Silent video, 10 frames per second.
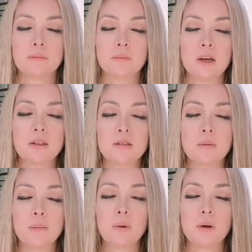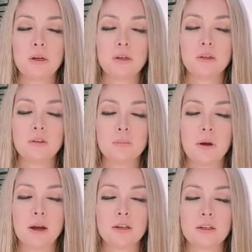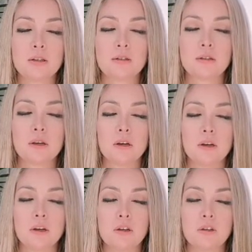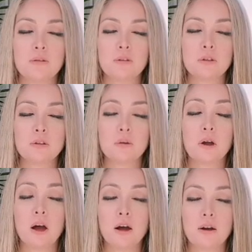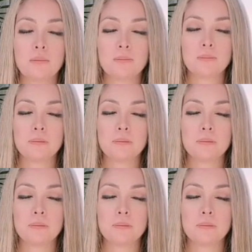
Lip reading: At some point in your practice, you'll feel so calm.